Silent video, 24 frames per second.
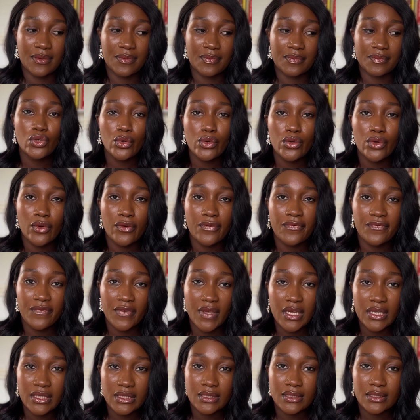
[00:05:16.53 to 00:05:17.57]
Show your
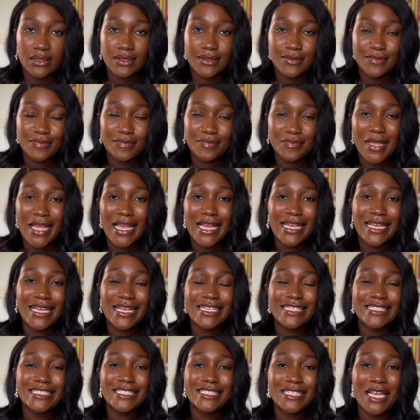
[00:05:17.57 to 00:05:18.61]
face,
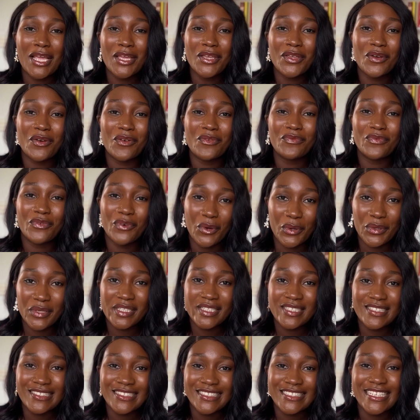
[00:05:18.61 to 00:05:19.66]
share your
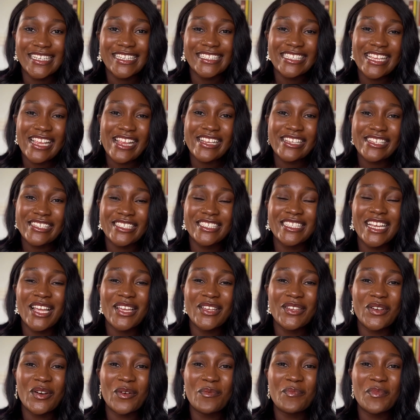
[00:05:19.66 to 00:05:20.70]
voice, share
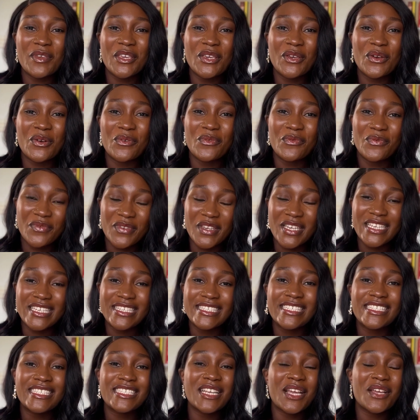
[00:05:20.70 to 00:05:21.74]
your POV,
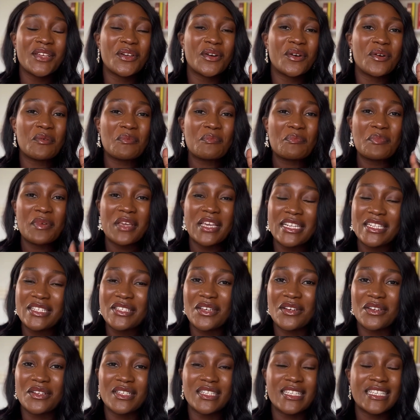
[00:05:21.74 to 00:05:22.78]
share your
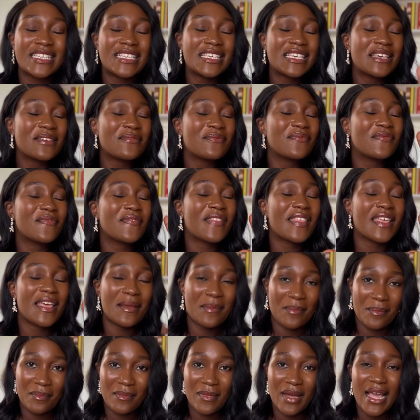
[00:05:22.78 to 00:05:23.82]
opinion, give
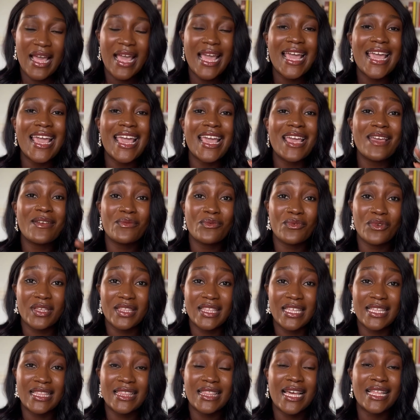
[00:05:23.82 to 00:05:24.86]
them
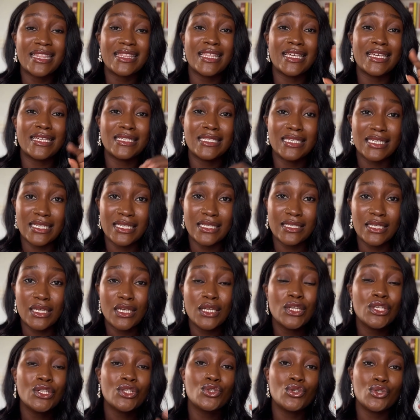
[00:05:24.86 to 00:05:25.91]
everything that they need
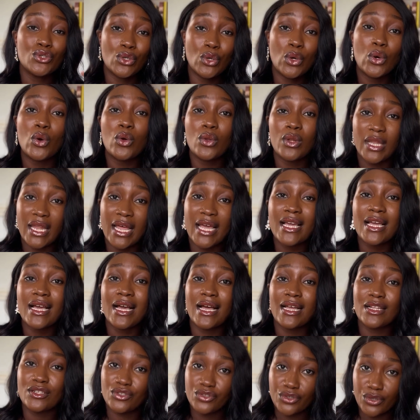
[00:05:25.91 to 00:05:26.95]
to know, like,
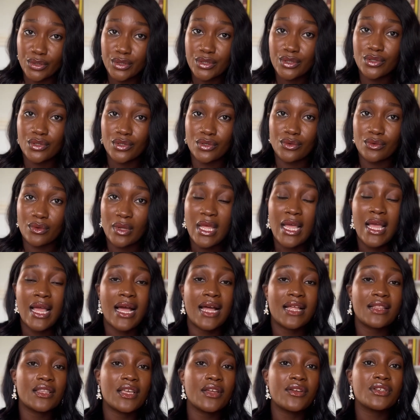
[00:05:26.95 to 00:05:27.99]
and trust you.
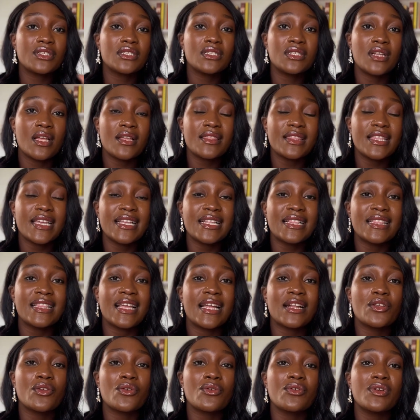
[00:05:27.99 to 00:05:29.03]
And there is nothing
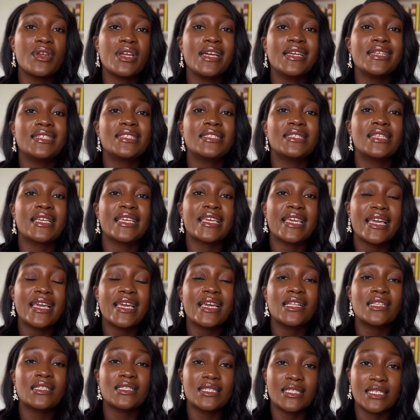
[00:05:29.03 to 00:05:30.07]
that creates the
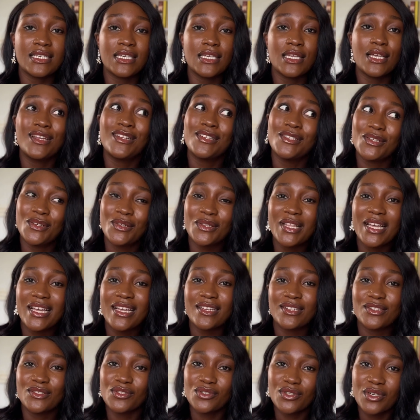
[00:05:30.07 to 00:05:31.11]
KLT, know, like,
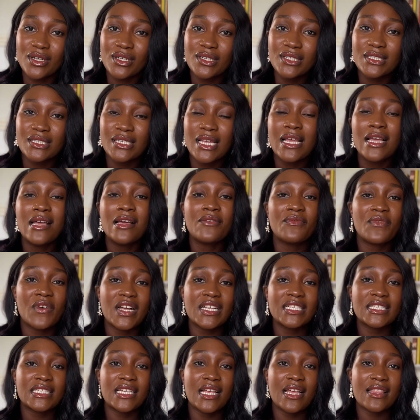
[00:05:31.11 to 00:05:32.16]
and trust,
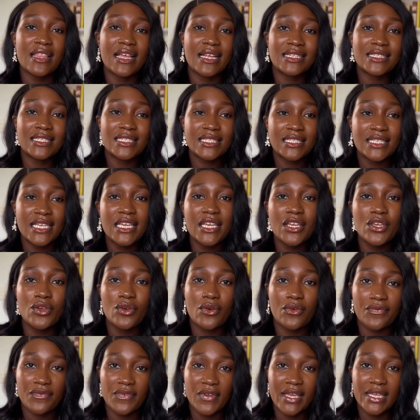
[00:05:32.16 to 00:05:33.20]
faster than seeing your
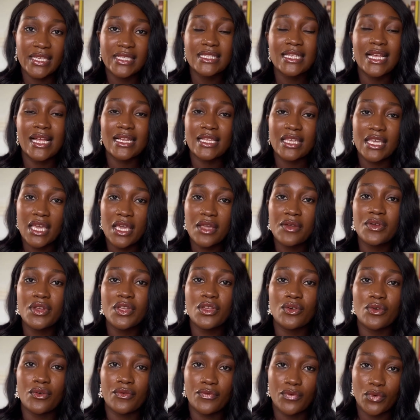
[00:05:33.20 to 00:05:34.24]
face and hearing
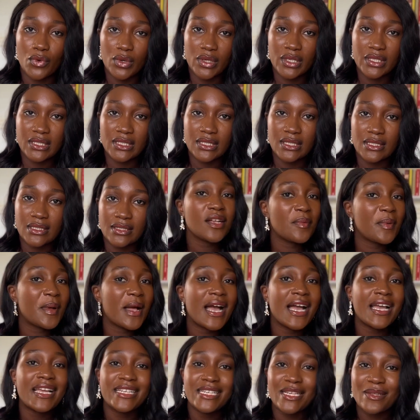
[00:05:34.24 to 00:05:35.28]
your voice. Stop
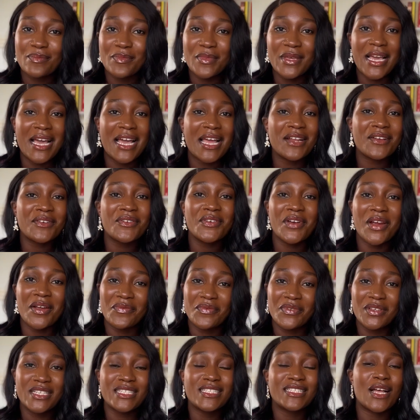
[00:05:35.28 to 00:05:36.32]
hiding behind
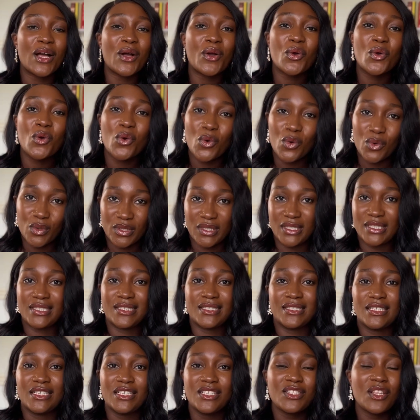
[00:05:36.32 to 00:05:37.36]
graphics and
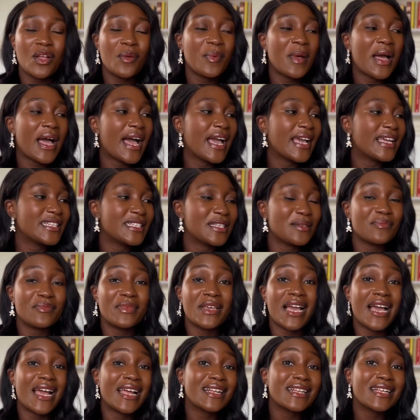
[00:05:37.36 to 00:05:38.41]
quotes. Stop hiding
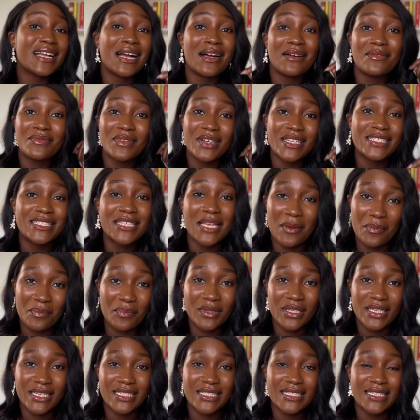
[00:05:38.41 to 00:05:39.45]
behind Canva
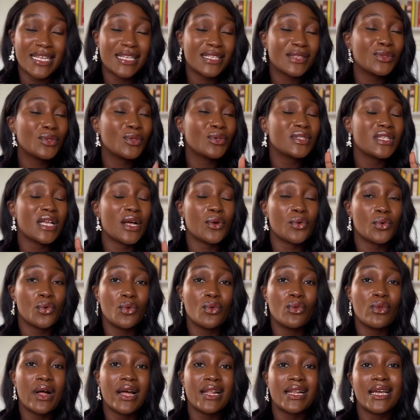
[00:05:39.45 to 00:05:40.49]
templates. Like, those are
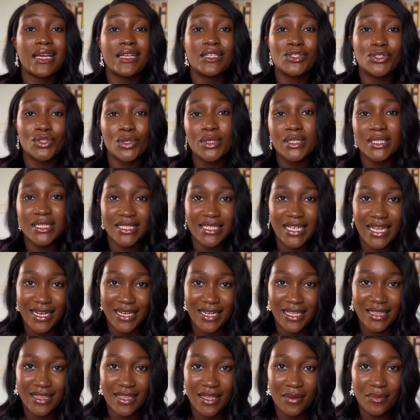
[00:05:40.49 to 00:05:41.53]
cool and I enjoy
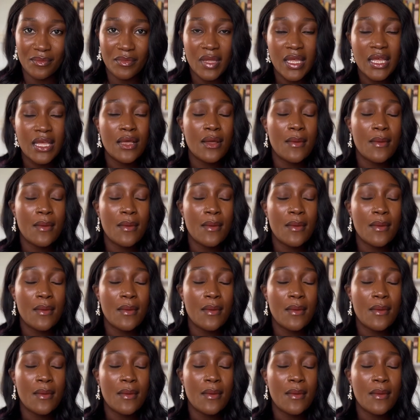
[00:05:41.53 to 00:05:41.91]
designing them.